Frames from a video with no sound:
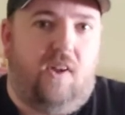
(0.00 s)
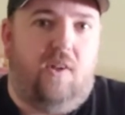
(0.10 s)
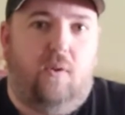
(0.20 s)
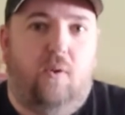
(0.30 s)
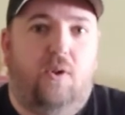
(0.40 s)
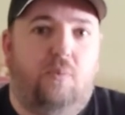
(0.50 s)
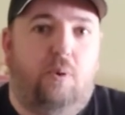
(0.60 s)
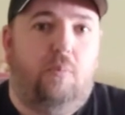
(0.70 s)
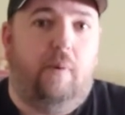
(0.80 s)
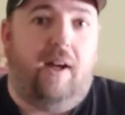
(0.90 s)
I don't always put
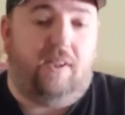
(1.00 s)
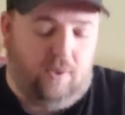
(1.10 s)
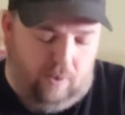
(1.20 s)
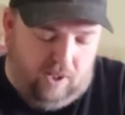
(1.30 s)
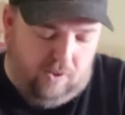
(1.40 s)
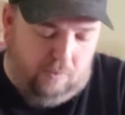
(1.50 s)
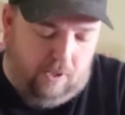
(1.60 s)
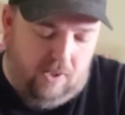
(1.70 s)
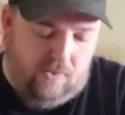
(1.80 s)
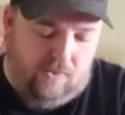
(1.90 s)
them back in the right
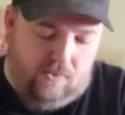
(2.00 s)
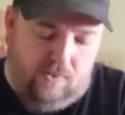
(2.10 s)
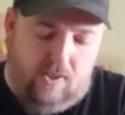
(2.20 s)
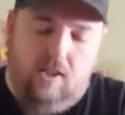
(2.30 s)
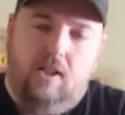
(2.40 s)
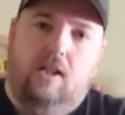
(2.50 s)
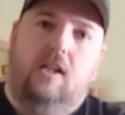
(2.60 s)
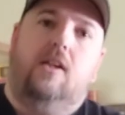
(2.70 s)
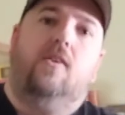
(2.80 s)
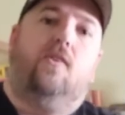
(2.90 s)
space,
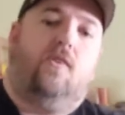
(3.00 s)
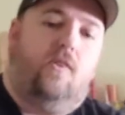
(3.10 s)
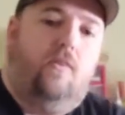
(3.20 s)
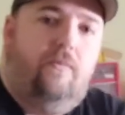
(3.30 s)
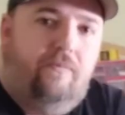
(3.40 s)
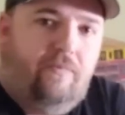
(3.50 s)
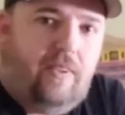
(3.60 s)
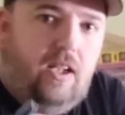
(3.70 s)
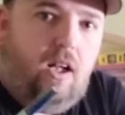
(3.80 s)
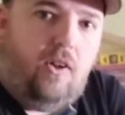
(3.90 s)
is
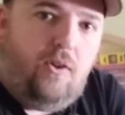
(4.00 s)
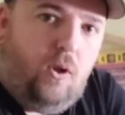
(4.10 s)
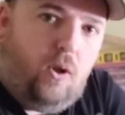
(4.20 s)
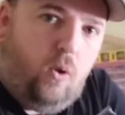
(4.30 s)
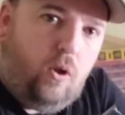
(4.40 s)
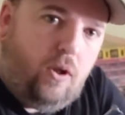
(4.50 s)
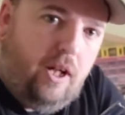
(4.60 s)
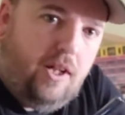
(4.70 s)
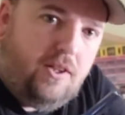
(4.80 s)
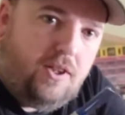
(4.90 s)
also a 1/4
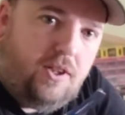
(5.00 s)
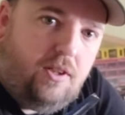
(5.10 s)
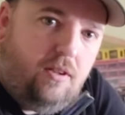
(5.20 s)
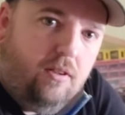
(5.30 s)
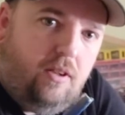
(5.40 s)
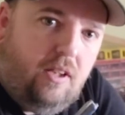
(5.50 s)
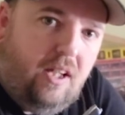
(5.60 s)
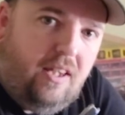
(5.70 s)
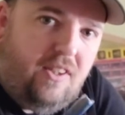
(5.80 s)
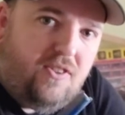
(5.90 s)
inch.
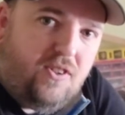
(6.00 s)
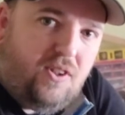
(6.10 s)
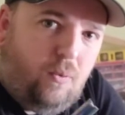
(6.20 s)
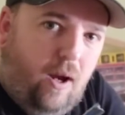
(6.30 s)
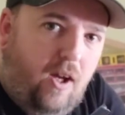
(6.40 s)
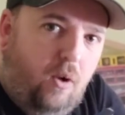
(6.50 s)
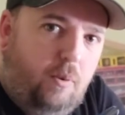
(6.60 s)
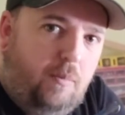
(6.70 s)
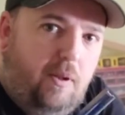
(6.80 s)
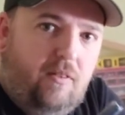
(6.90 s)
And that's just a
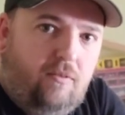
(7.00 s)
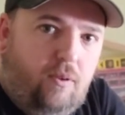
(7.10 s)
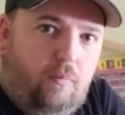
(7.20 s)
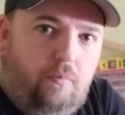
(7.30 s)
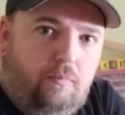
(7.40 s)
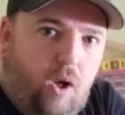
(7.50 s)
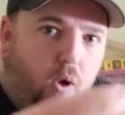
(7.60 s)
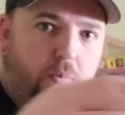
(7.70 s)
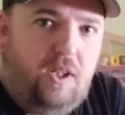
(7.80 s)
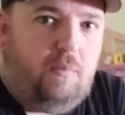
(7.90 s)
Ryobi bit from
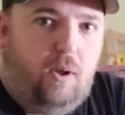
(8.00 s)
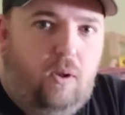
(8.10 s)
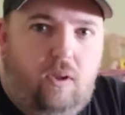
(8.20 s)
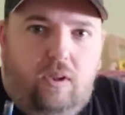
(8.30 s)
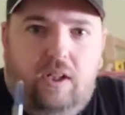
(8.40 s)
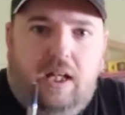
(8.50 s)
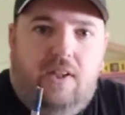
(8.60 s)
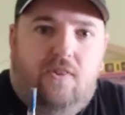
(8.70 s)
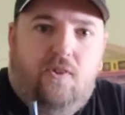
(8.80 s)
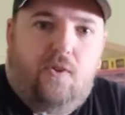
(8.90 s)
Home Depot.
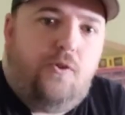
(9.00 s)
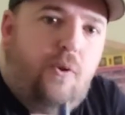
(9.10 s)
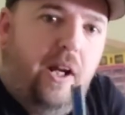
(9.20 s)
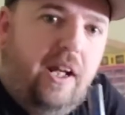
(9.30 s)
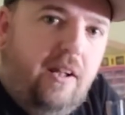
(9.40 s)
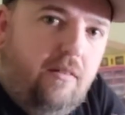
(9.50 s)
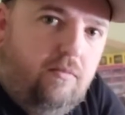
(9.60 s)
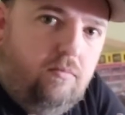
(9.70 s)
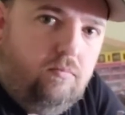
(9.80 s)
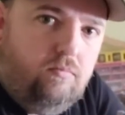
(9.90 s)
It's a straight,
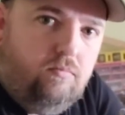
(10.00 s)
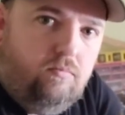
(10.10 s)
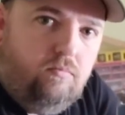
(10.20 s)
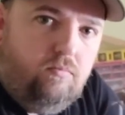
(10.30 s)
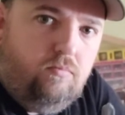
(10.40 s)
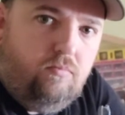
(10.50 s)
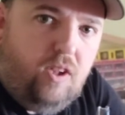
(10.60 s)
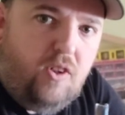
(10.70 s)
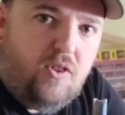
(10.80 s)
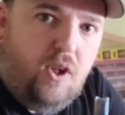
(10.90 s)

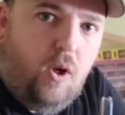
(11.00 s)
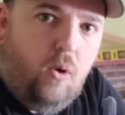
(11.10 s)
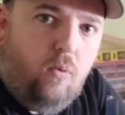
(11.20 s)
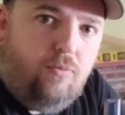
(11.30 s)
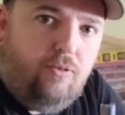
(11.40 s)
there's no